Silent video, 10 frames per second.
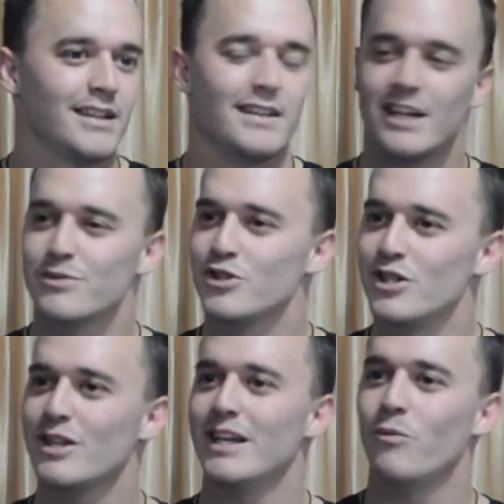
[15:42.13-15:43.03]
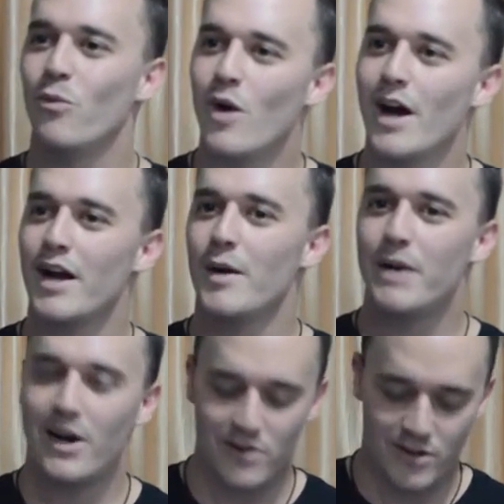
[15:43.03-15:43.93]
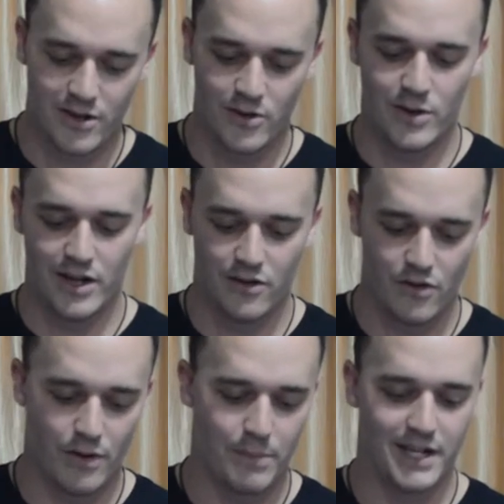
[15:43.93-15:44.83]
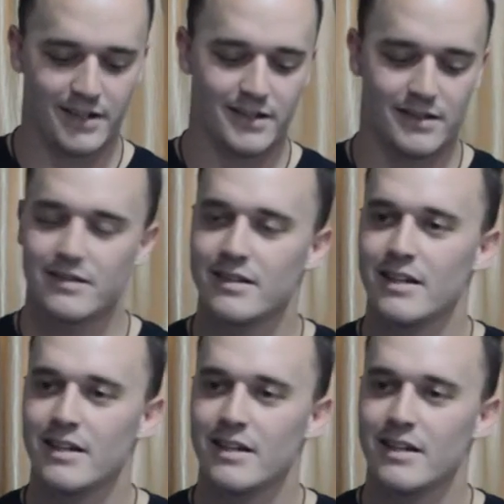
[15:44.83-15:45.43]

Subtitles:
And that's where Jesus, what about you and your repentance?